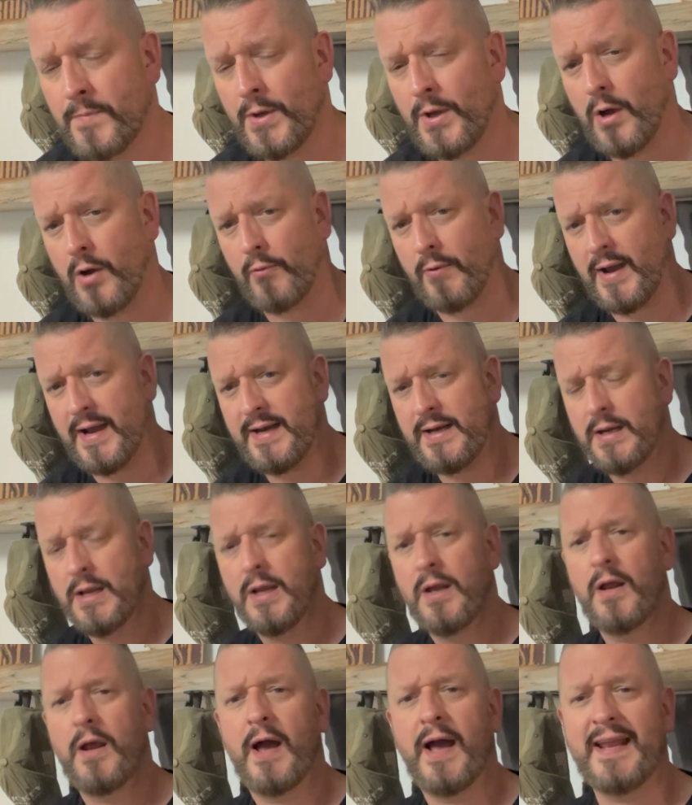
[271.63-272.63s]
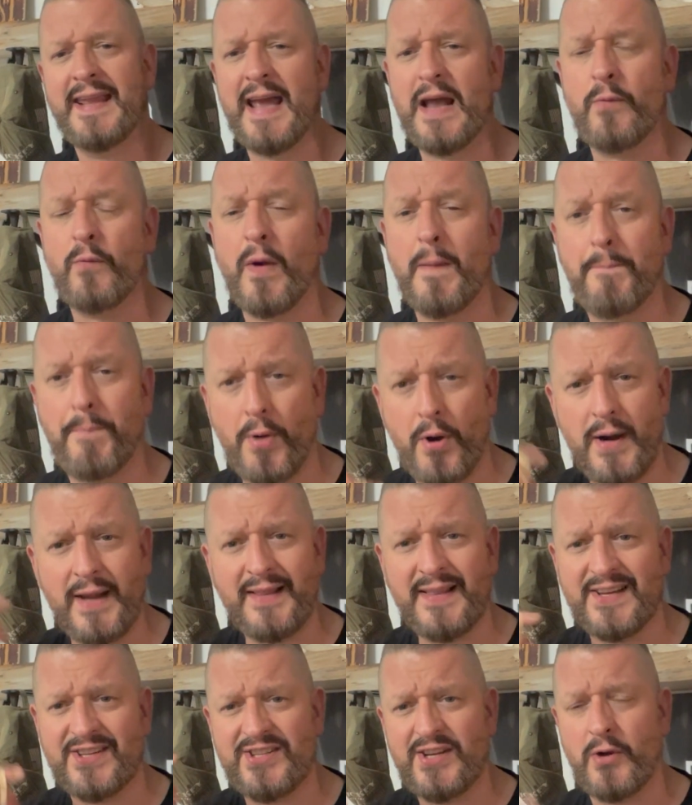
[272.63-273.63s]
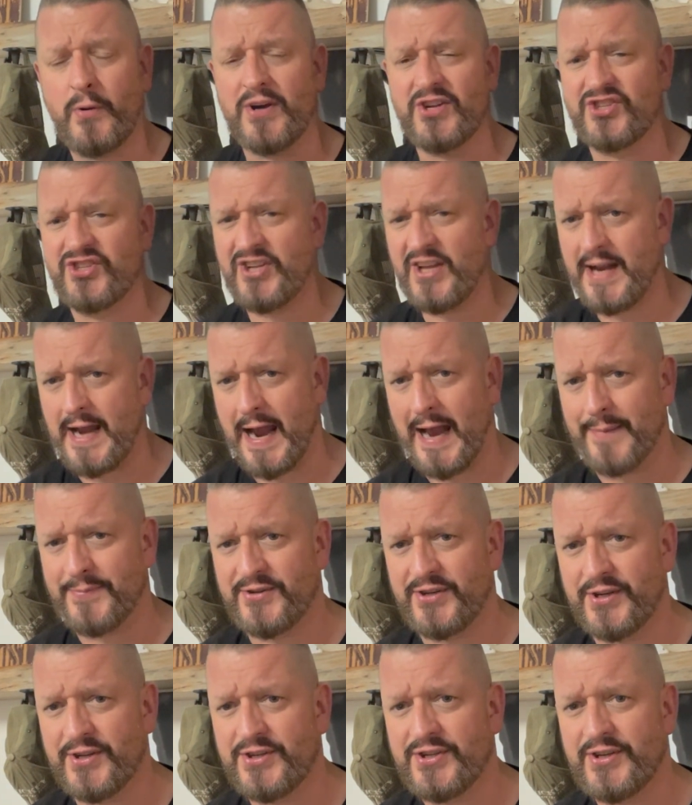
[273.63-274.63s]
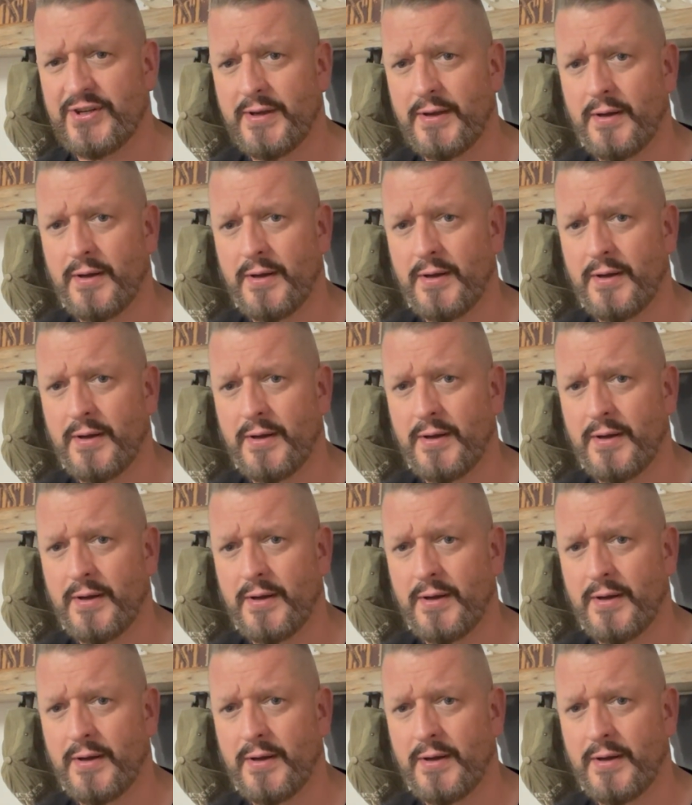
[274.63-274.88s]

All right? Again, we're burning this into our synapses